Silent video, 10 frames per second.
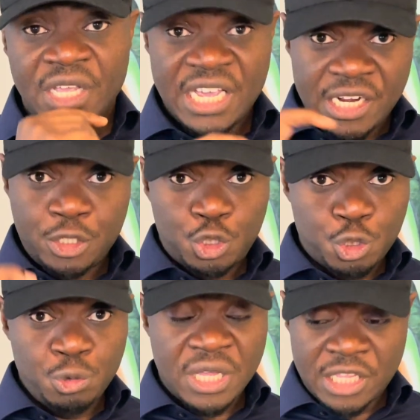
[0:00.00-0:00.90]
It is
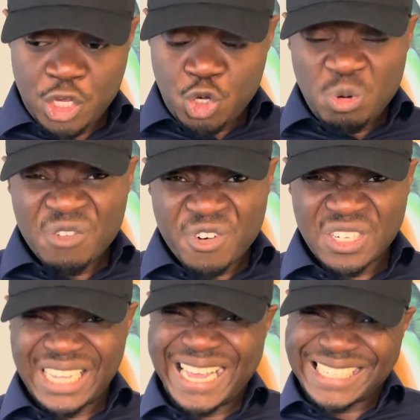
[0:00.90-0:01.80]
true that the
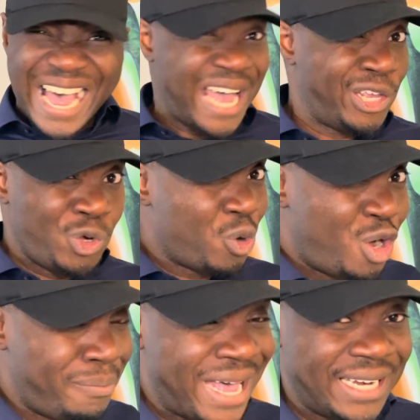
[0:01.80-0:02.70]
universe is at your
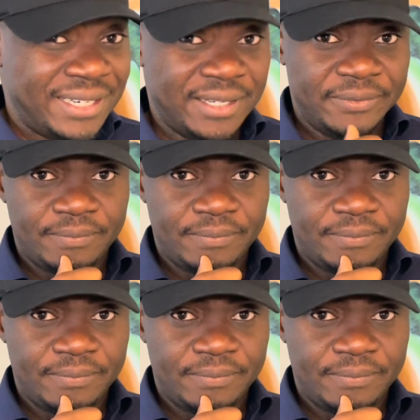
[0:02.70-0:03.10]
command.